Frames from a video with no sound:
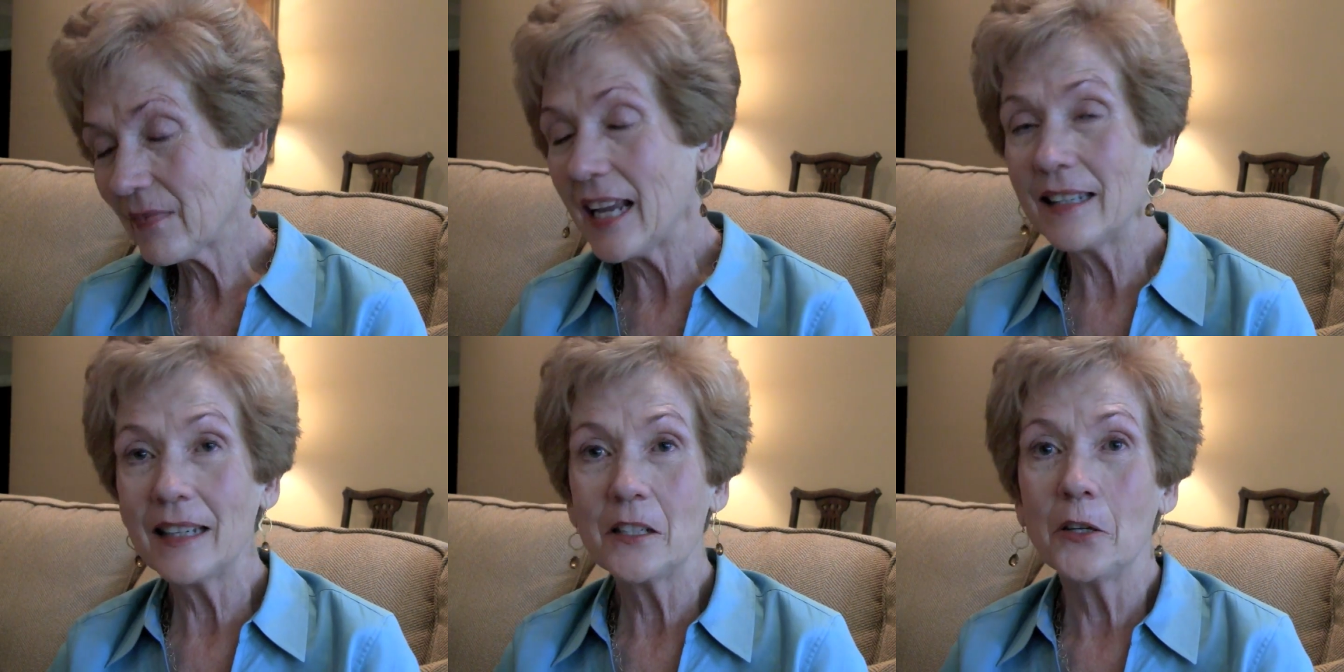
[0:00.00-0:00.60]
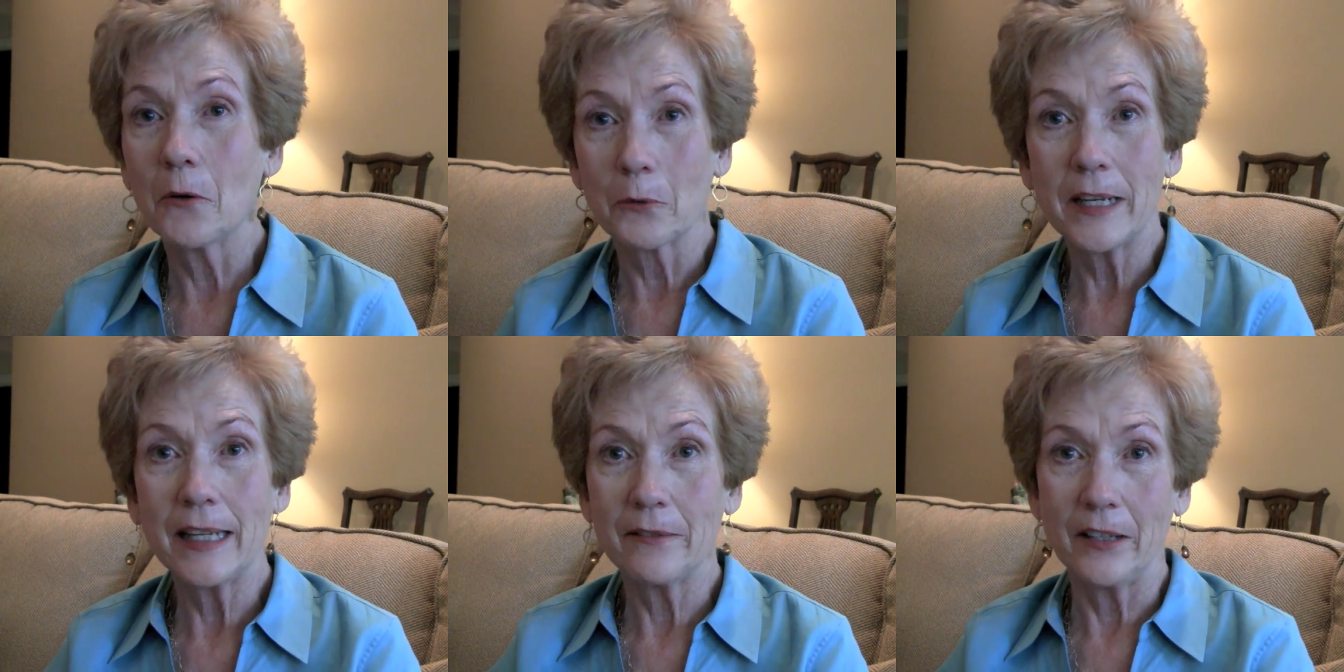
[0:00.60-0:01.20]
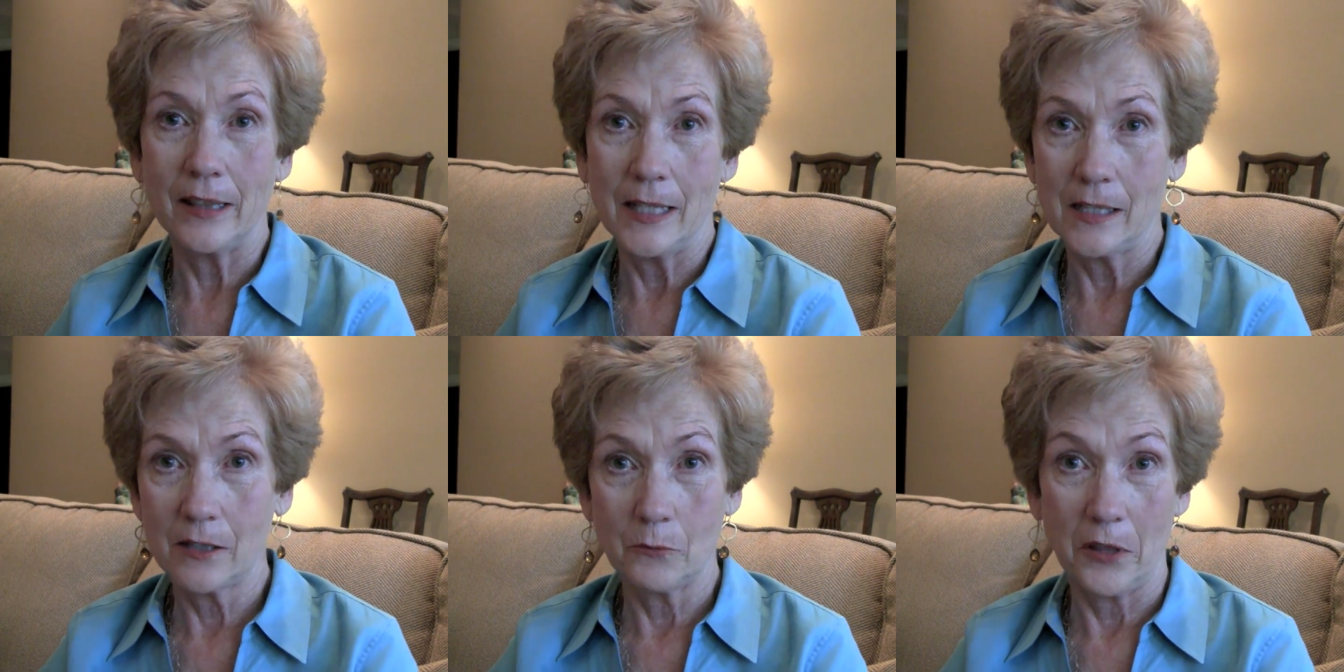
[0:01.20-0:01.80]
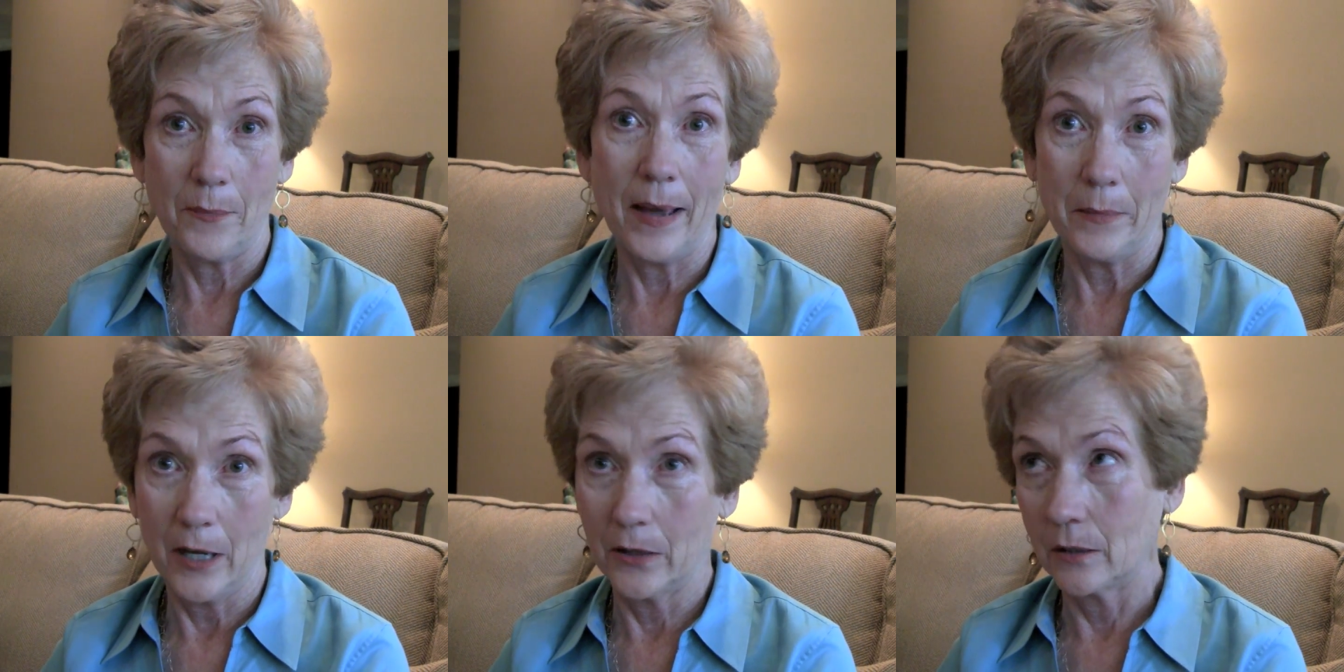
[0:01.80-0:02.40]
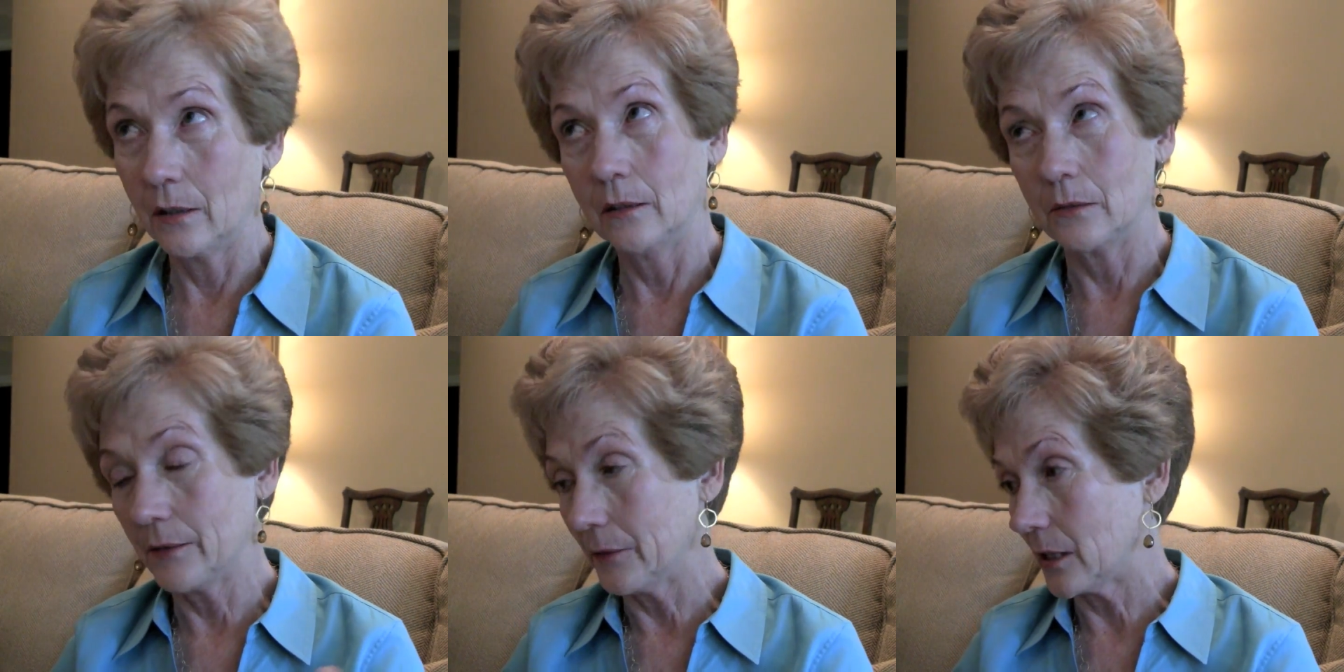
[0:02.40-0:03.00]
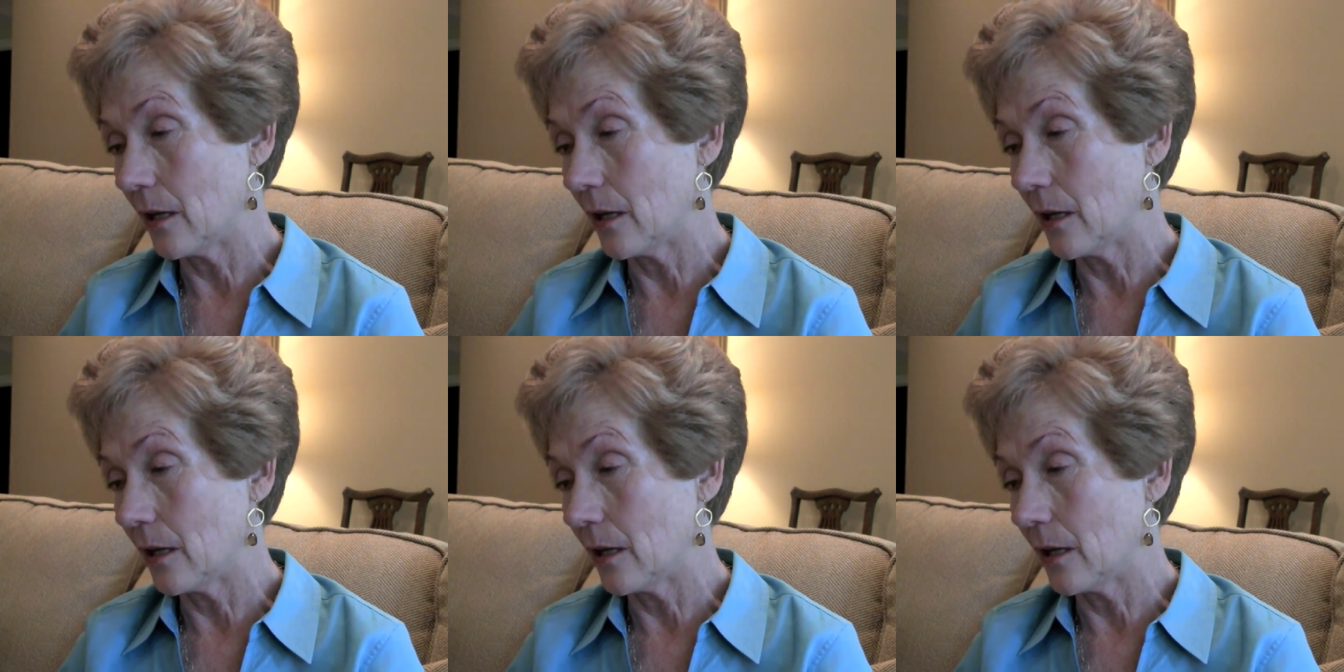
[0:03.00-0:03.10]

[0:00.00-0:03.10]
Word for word: And, you know, reliving this with my mother, oh, it was